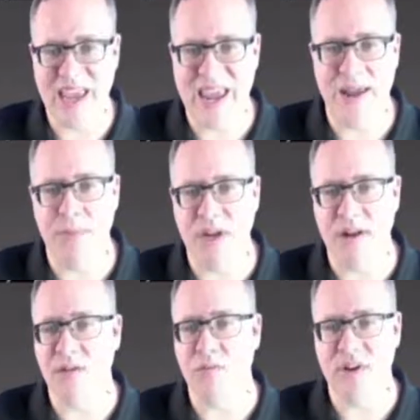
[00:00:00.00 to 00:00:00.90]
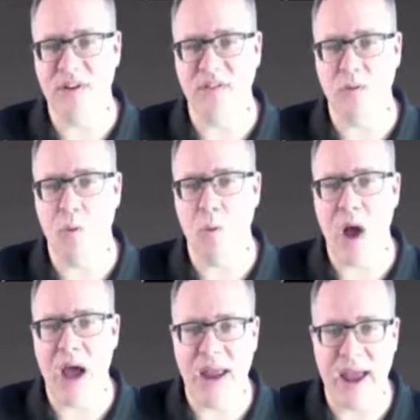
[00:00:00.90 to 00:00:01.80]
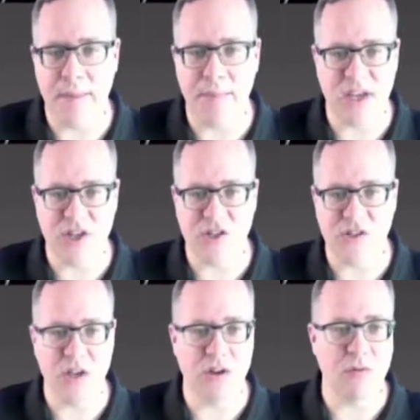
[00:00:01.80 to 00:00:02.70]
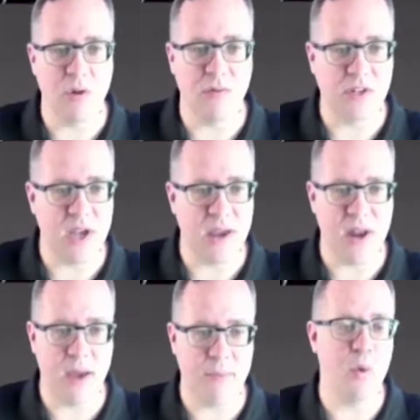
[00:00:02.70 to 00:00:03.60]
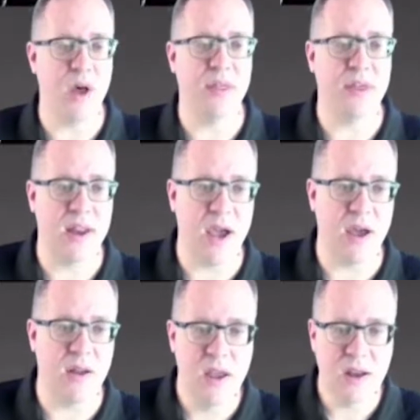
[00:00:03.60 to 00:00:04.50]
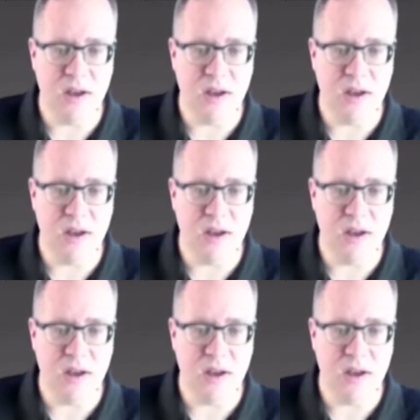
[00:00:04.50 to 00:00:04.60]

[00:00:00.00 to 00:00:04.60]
can be another reason why applications can grow over time and not be well thought out